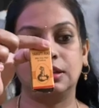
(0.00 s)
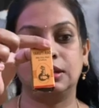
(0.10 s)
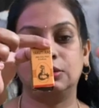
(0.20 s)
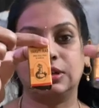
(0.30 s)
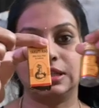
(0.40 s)

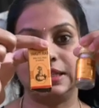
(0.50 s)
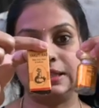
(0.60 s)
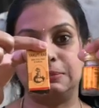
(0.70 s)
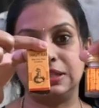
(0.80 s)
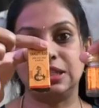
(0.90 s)
You can see the
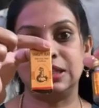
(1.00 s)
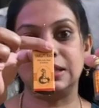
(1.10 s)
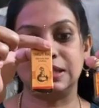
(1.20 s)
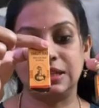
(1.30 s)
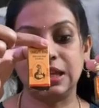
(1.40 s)
picture. This
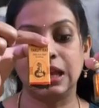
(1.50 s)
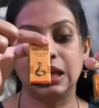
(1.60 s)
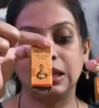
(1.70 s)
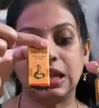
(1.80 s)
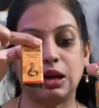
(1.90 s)
is the
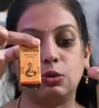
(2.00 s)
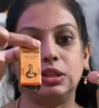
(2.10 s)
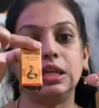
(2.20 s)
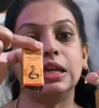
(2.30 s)
Yakuti